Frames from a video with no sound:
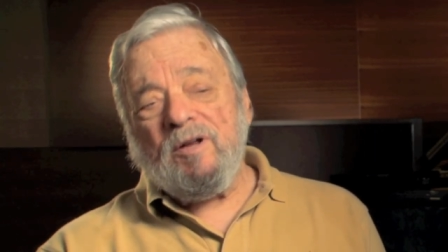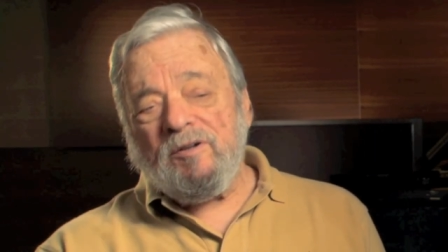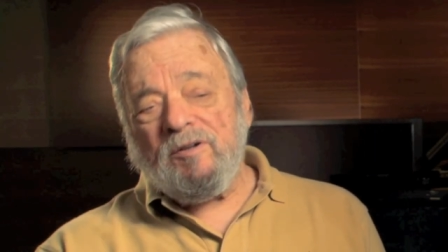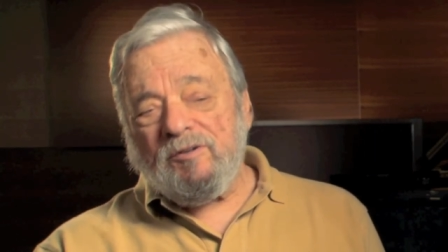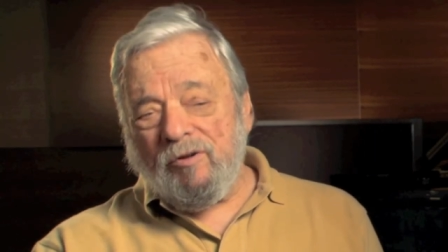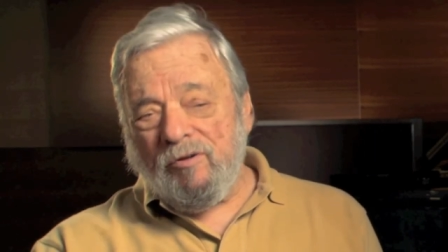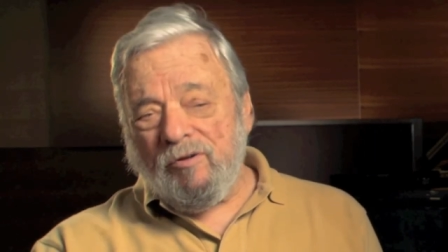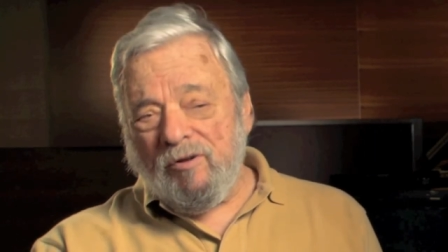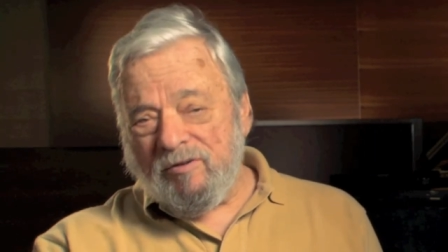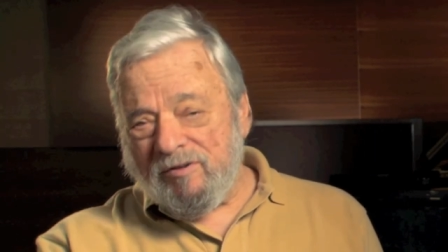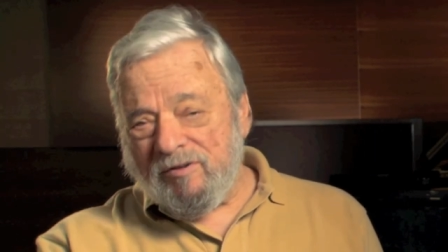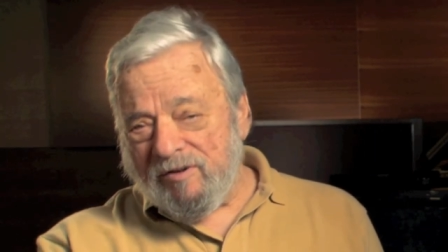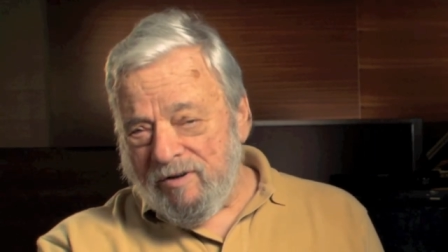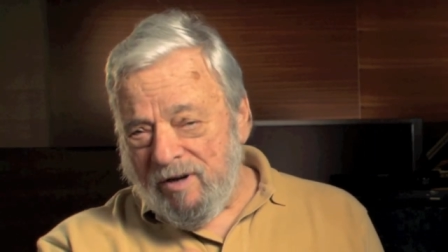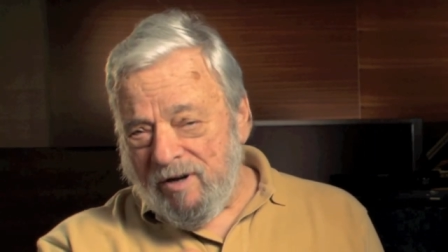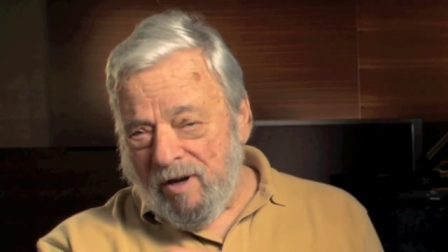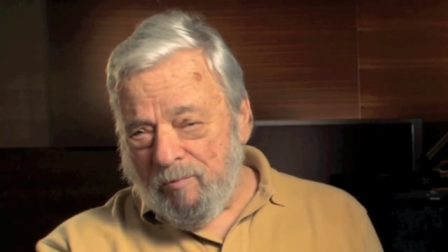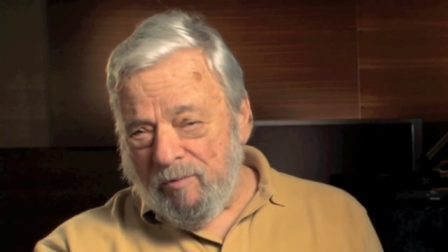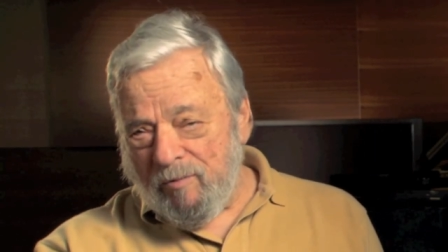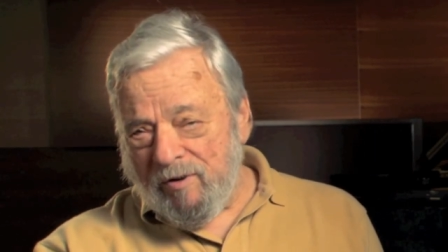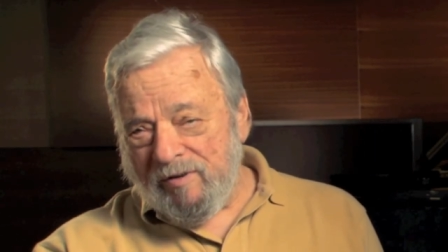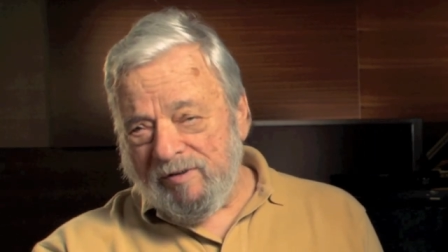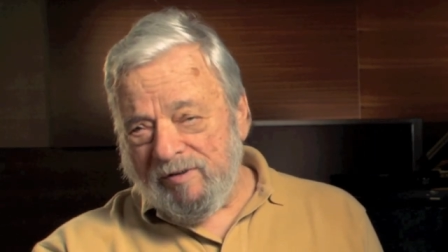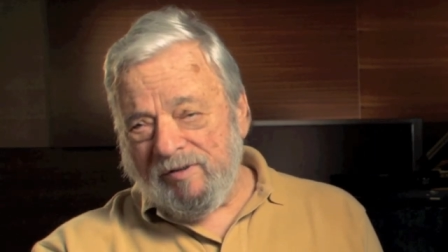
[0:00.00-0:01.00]
So those are
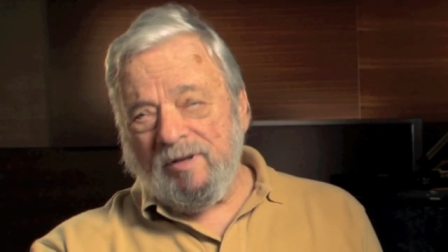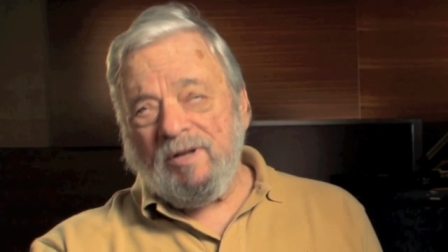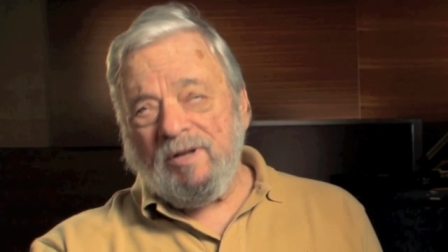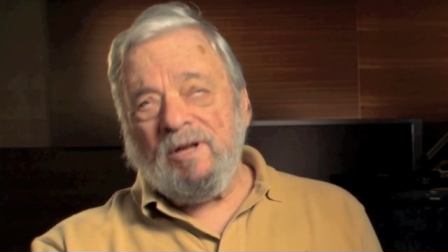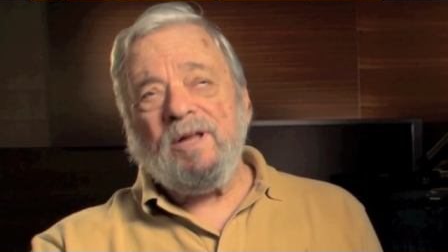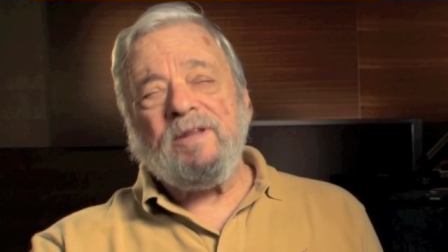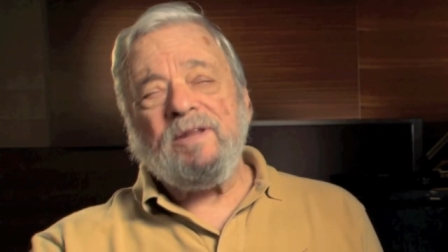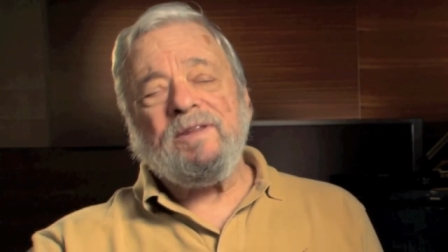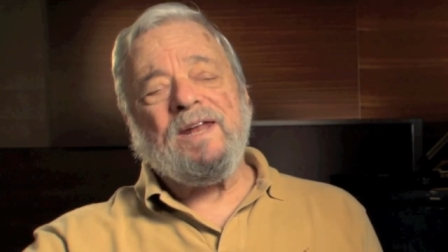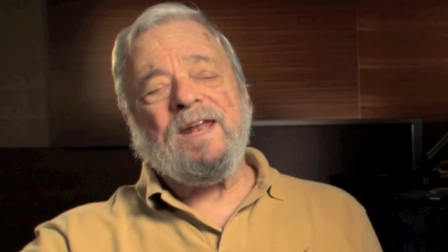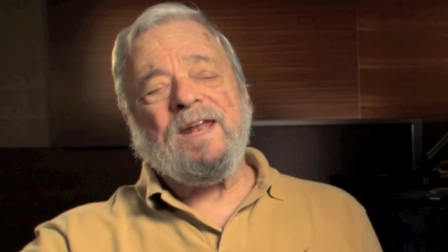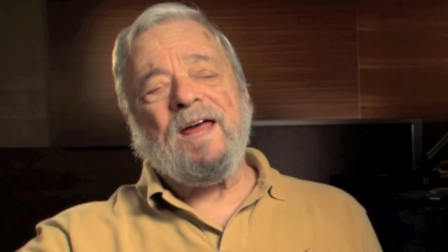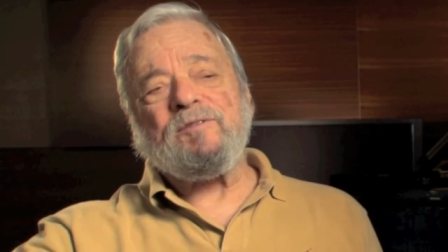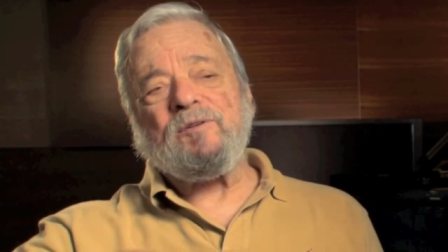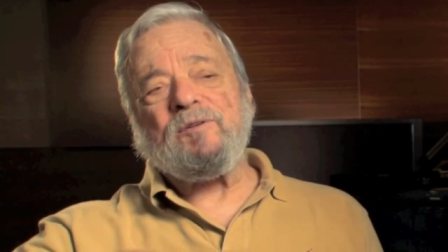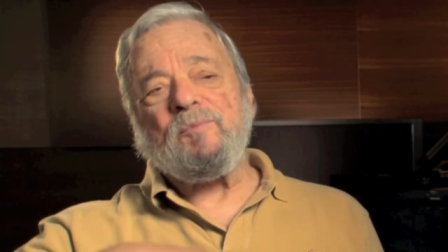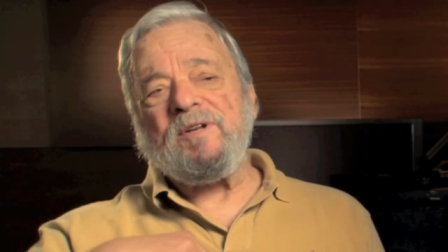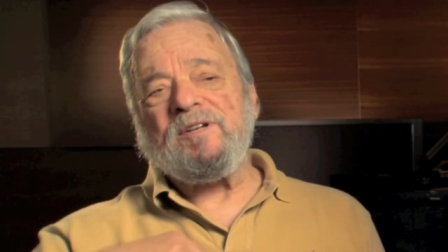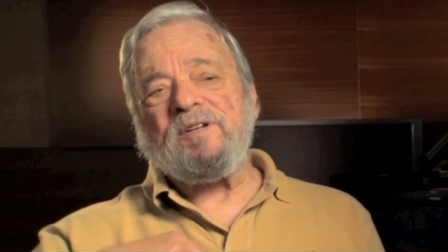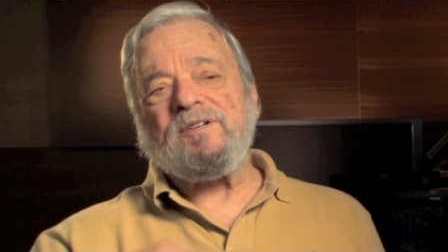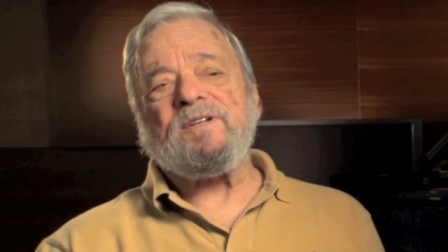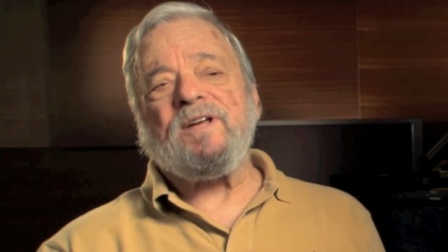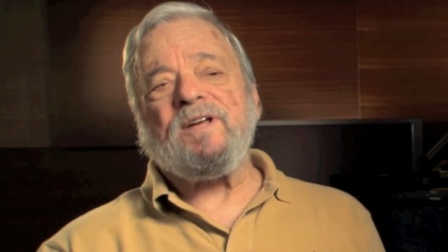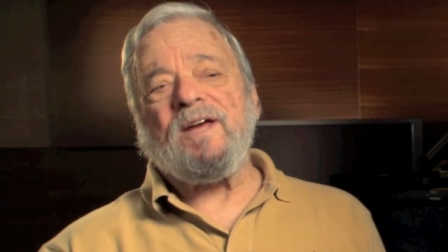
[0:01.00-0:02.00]
numbers that have to
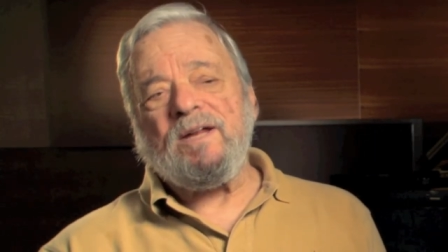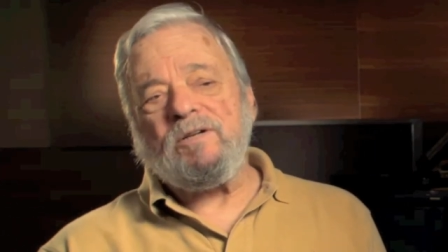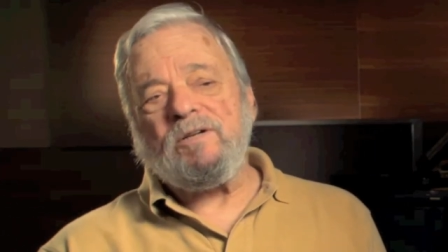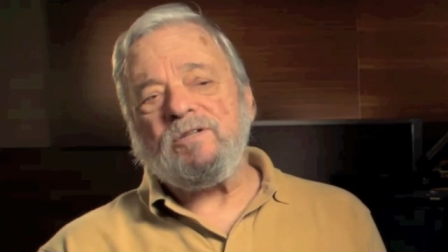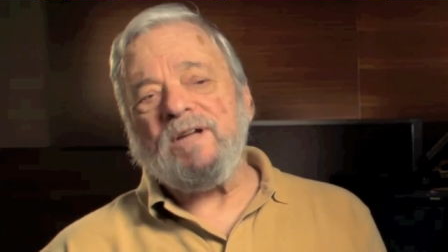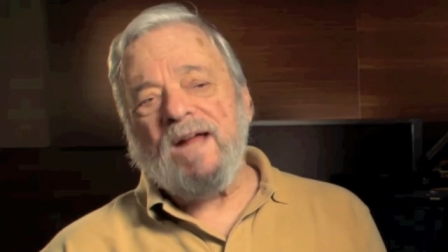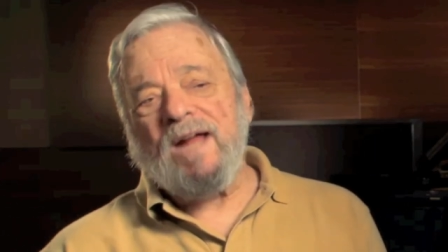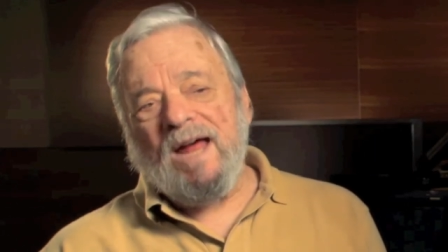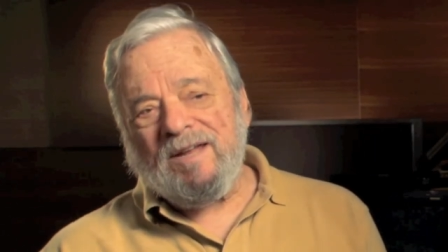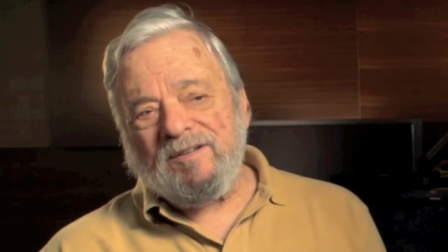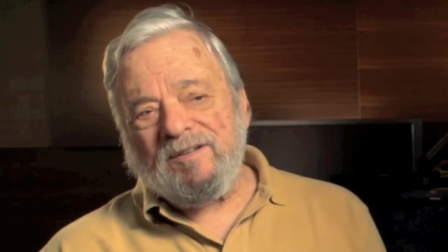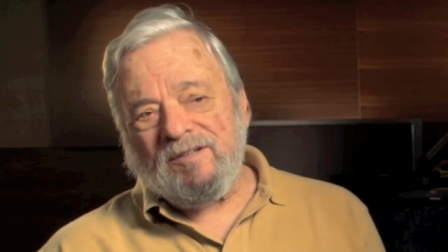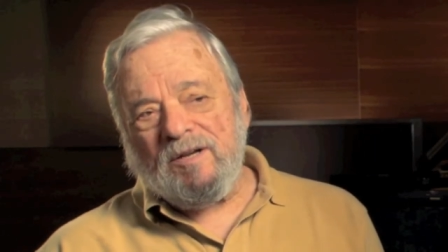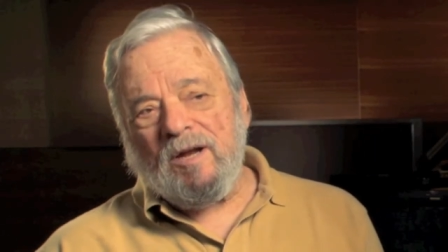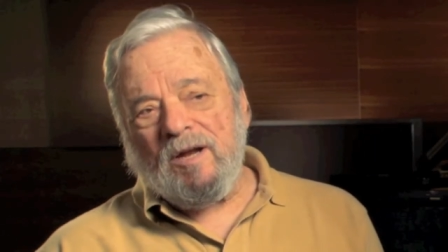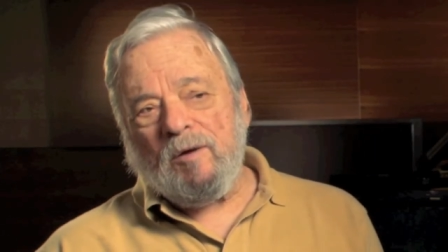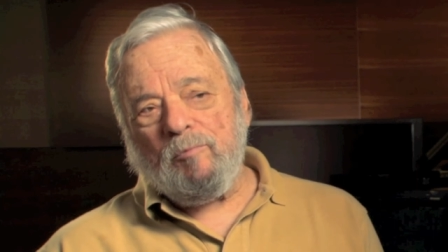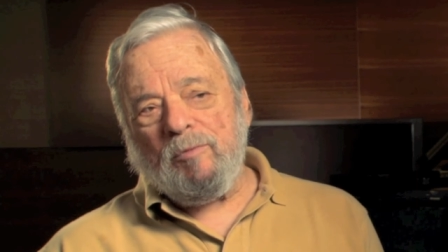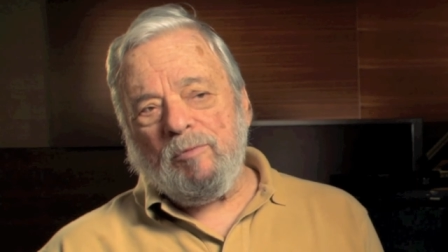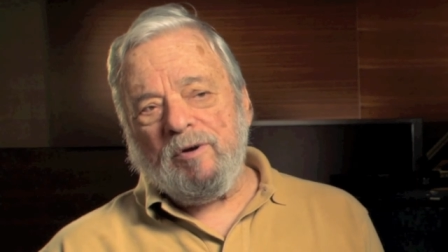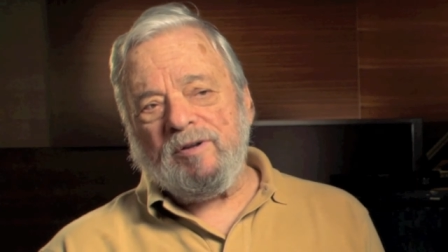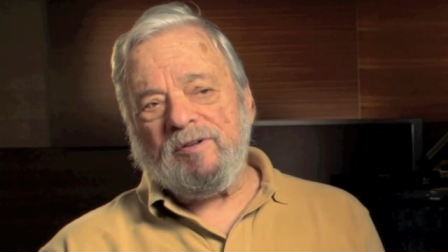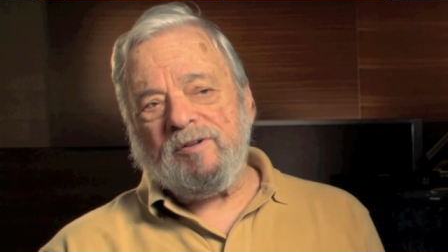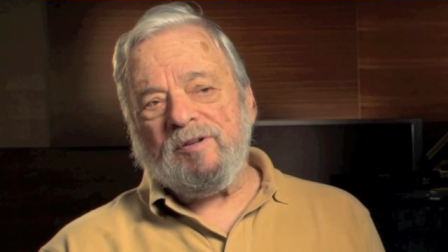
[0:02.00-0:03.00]
be staged as
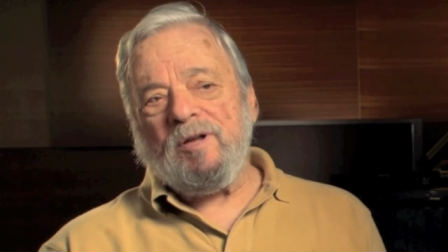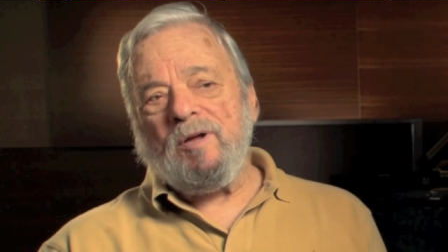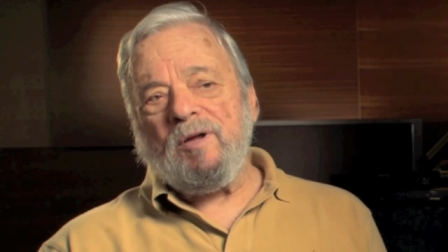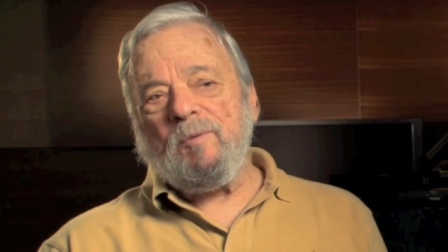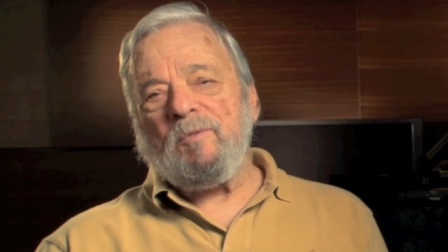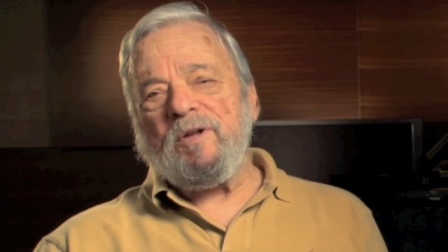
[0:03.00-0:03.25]
numbers